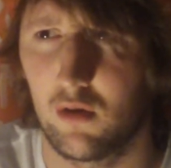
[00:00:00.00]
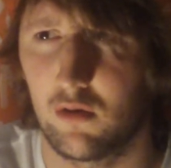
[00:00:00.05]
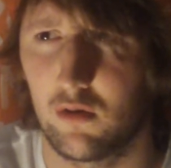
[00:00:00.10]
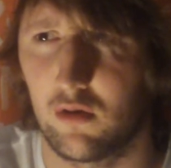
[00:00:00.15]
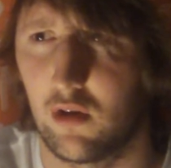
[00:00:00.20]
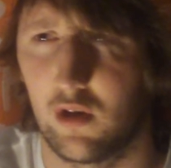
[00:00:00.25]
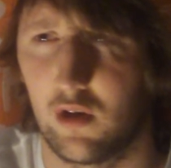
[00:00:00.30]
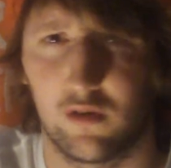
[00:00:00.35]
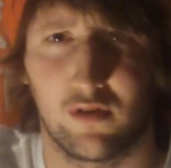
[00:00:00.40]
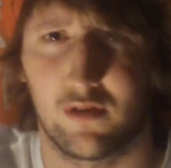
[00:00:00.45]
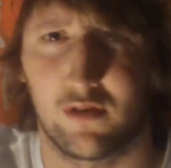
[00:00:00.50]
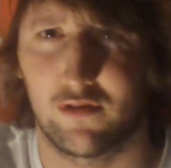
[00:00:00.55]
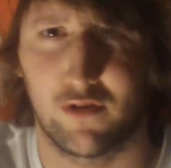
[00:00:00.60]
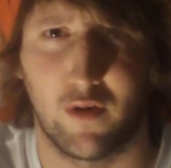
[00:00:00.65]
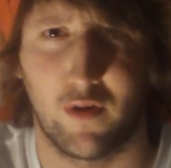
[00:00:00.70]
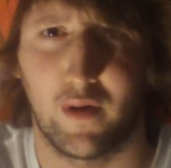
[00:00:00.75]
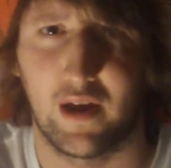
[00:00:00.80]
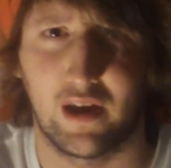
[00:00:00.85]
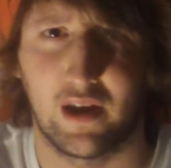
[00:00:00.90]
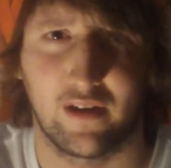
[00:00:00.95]
to
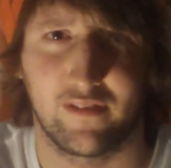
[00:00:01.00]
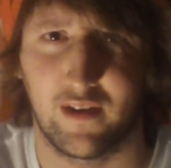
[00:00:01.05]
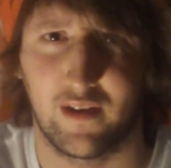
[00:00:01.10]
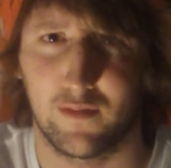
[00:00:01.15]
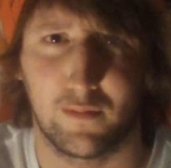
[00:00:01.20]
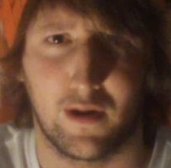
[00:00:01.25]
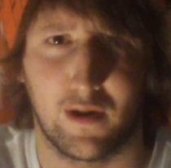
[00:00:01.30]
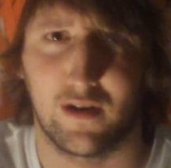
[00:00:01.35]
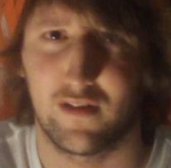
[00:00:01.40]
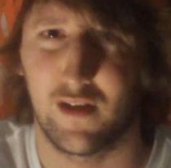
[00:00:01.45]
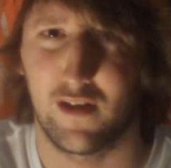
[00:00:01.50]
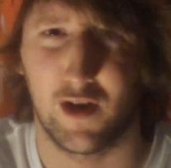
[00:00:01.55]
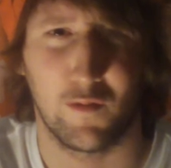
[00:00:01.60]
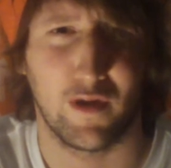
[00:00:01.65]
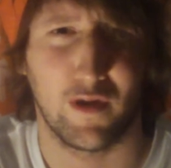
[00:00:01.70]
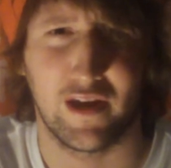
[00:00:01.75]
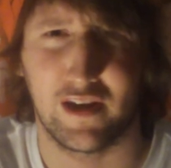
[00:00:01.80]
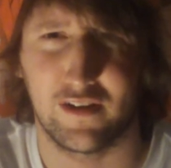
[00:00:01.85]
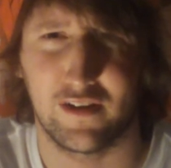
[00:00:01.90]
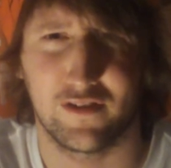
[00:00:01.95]
throw it in, because that's apparently the only
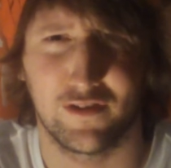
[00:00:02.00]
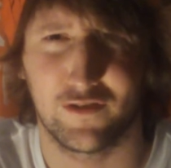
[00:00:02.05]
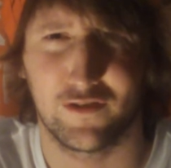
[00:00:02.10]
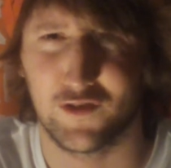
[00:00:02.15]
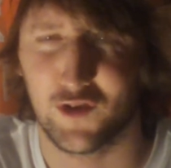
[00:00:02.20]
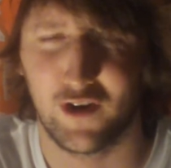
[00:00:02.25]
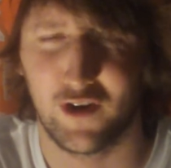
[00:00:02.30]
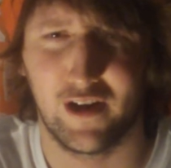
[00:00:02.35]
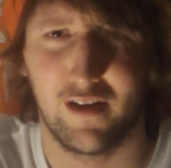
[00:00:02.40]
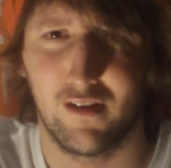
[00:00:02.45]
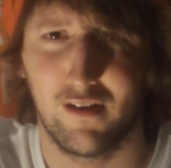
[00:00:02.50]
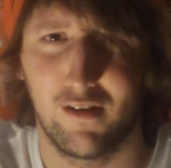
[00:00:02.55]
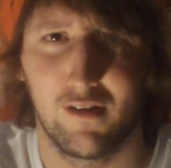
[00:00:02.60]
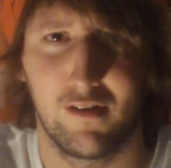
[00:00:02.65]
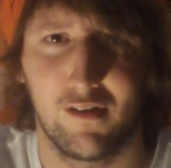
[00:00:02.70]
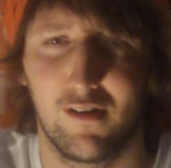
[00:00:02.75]
way you can destroy it.